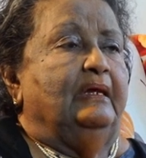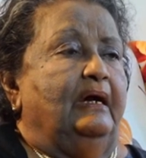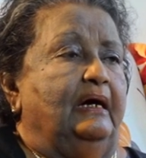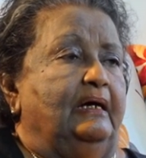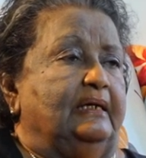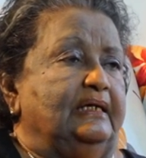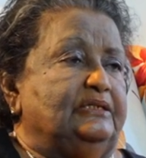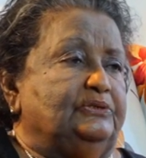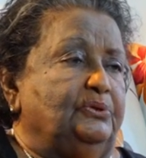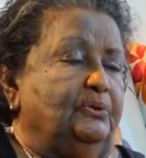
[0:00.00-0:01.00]
a
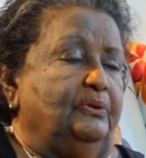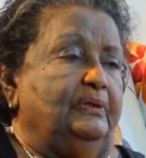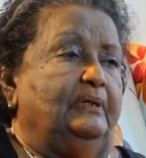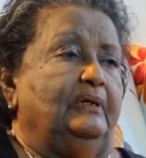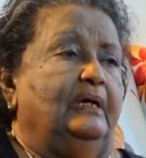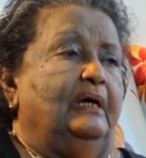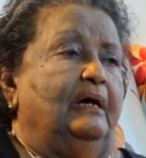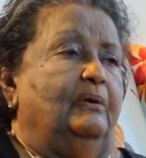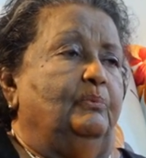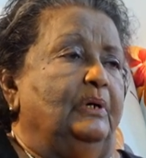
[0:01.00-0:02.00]
restored
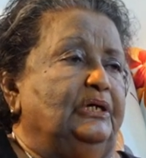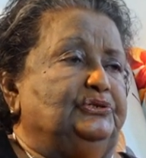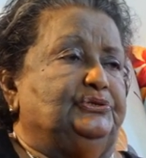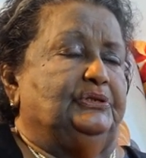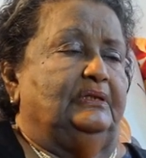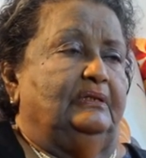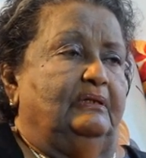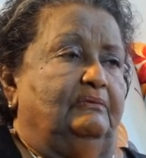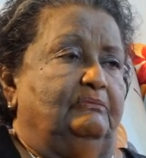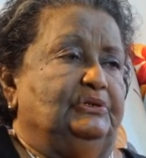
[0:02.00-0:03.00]

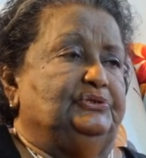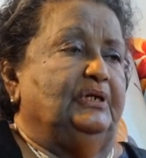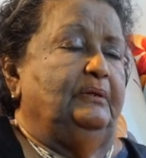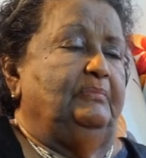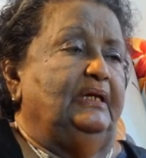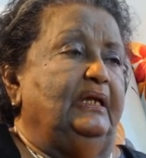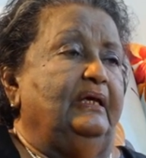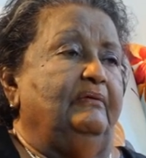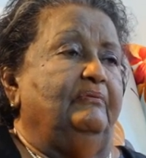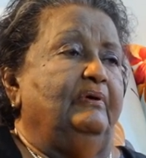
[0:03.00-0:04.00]
version, which I
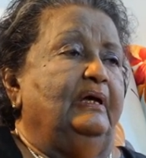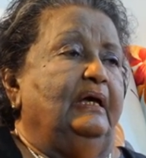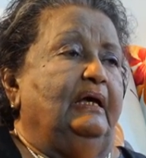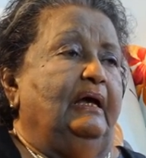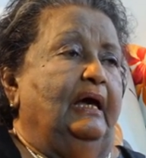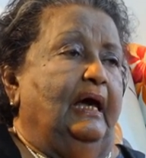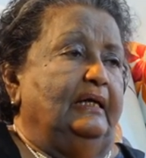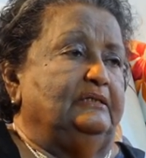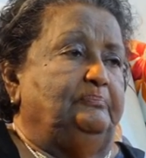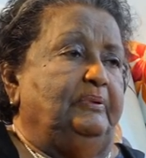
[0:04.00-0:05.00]
believe
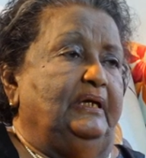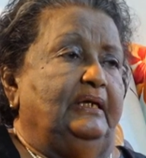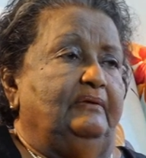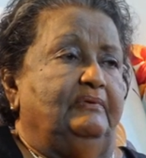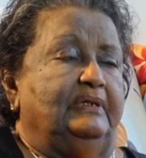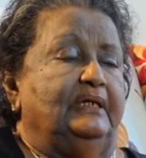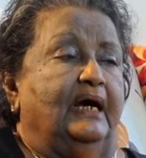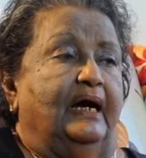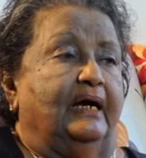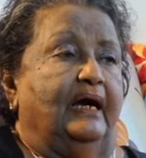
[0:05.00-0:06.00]
has been with the
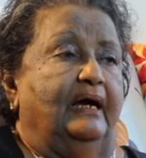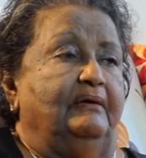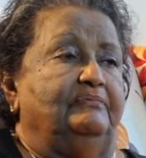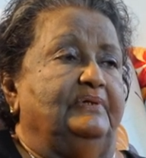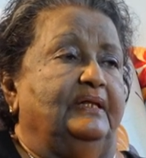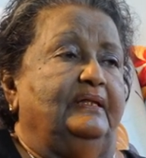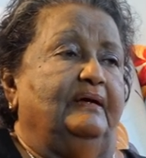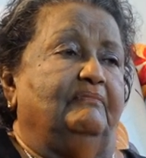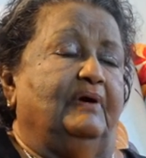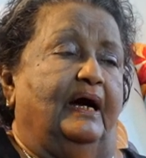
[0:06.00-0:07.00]
archives, and they
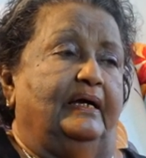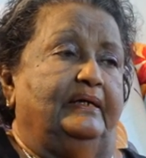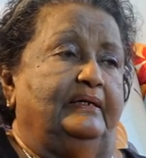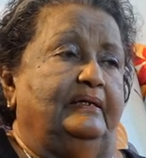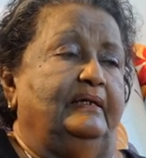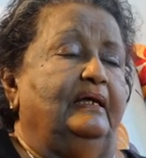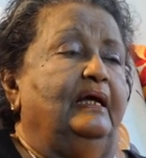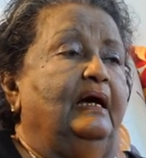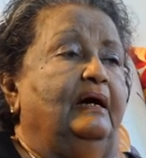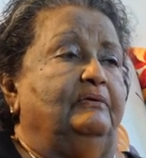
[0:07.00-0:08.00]
have guarded,
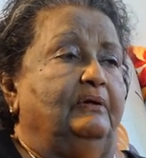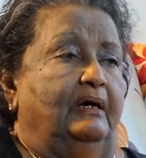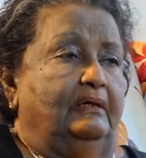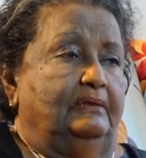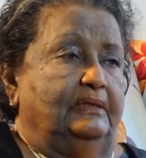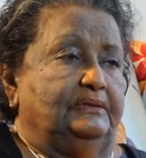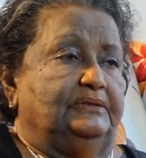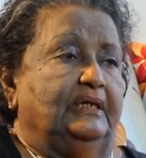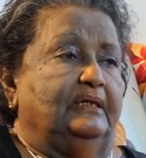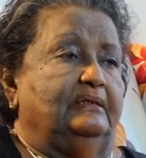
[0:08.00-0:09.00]
the
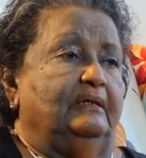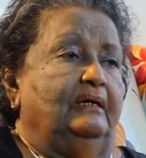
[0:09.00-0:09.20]
Czech